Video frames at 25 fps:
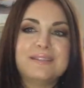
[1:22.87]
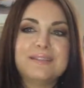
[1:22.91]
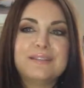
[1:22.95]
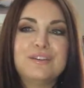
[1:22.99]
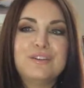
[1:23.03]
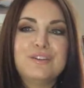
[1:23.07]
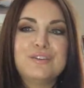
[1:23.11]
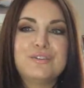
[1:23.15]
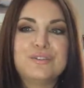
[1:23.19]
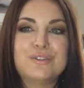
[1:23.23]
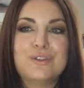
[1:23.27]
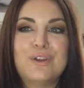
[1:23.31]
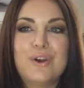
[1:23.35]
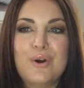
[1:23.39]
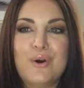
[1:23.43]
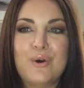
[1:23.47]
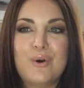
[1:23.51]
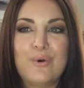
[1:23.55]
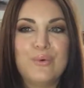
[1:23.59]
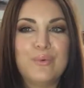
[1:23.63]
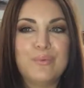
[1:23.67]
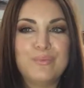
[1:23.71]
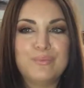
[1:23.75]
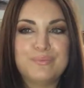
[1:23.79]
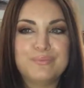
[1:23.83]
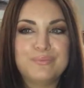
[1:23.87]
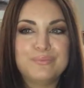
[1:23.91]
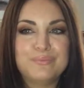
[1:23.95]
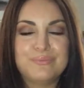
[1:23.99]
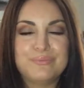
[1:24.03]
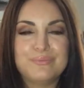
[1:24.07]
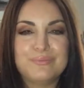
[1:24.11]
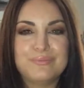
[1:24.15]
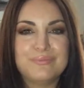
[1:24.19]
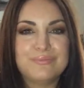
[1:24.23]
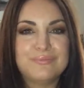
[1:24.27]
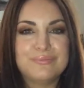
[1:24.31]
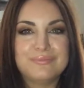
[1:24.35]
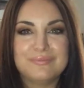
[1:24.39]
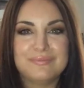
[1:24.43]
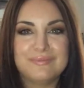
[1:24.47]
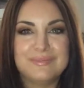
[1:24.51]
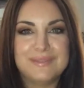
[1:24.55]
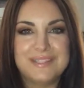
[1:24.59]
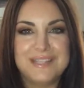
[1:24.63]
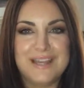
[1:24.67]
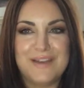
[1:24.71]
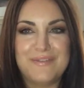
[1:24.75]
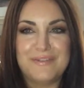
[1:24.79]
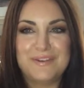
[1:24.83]
There's no
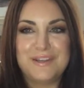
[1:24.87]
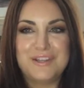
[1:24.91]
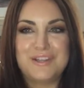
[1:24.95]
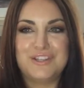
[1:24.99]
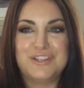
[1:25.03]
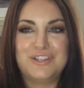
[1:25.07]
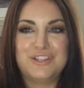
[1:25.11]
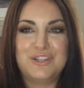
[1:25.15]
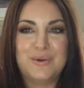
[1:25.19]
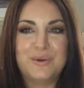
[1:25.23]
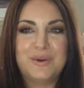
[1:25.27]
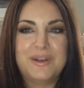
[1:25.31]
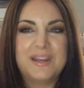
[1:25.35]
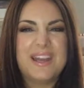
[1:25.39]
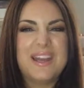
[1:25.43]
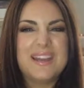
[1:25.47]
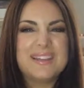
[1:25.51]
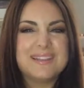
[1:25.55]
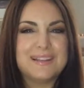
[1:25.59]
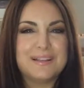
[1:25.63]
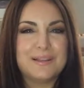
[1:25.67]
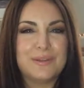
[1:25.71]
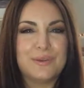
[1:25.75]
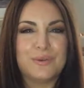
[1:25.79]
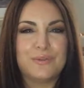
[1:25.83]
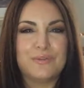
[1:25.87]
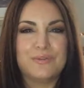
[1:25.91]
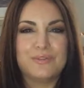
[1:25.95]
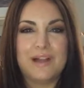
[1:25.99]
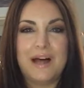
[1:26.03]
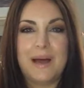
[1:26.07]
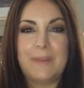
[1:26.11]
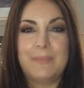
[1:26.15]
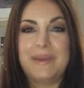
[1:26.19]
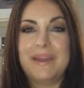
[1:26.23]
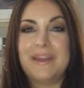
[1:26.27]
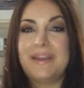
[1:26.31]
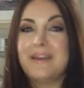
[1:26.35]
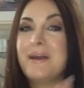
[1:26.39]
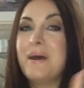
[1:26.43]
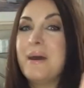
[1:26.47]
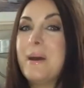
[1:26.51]
definition to it. It's a little floppy.